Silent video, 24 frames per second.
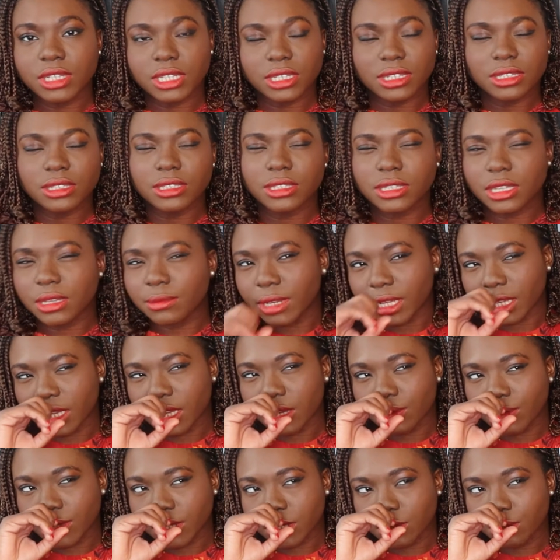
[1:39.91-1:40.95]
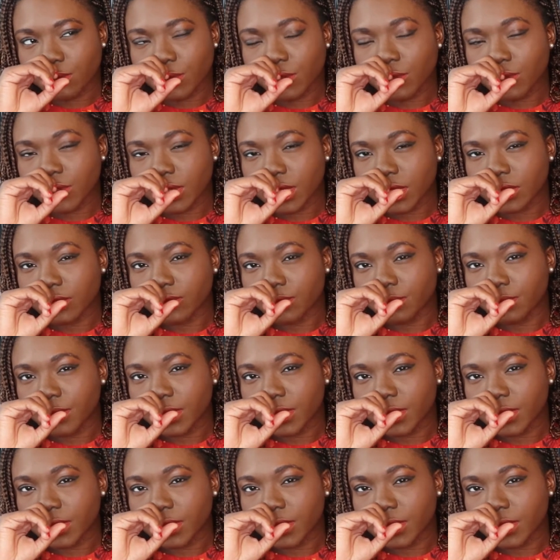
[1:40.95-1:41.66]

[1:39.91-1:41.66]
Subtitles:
It didn't seem like he was abusive,